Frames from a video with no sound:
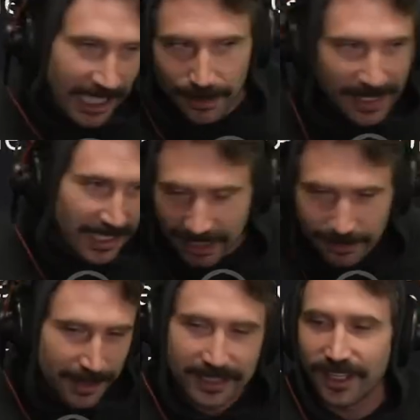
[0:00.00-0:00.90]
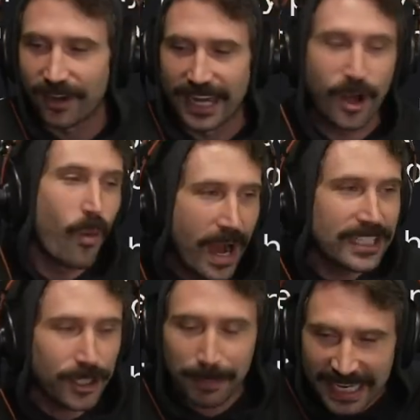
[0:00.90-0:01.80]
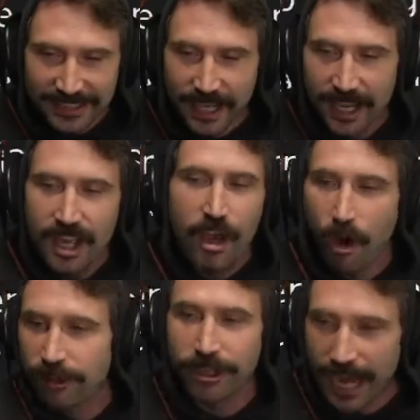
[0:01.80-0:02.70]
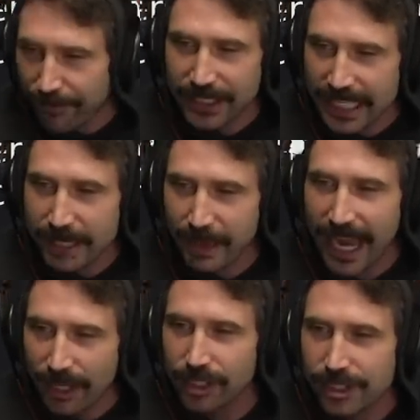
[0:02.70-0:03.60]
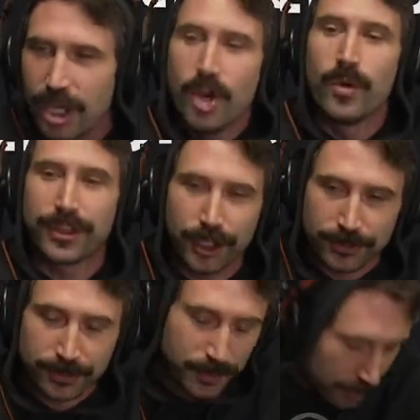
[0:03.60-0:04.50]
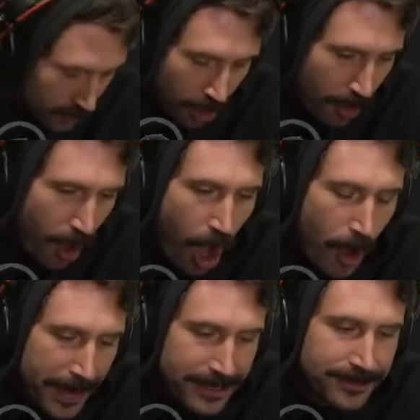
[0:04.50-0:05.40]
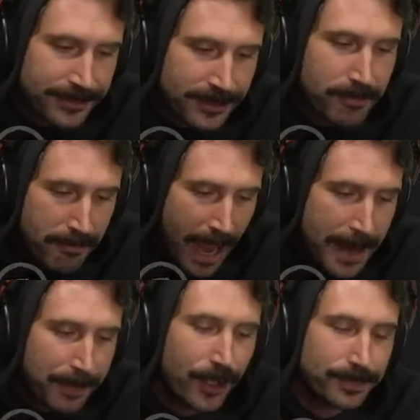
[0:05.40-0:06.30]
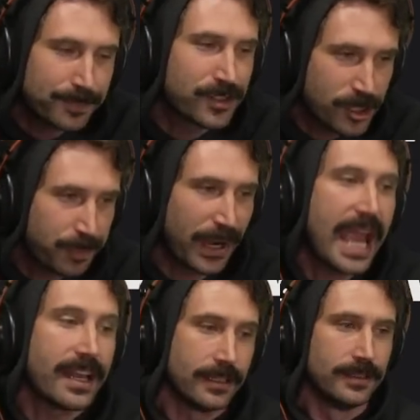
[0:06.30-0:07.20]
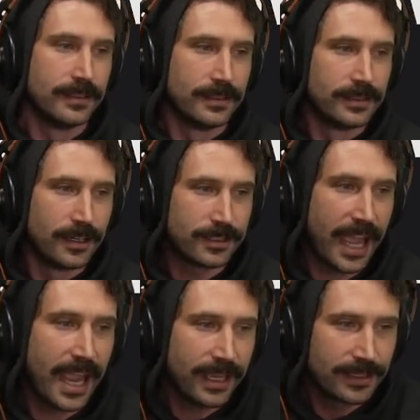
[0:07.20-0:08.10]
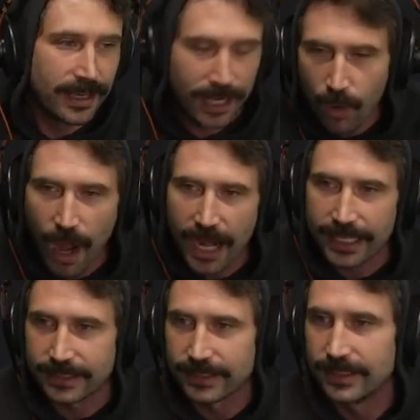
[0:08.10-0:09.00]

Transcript: Get the pizza. Get that. No, I don't want your pizza or your everything bagels with your almond maple spread. Okay? I don't want it.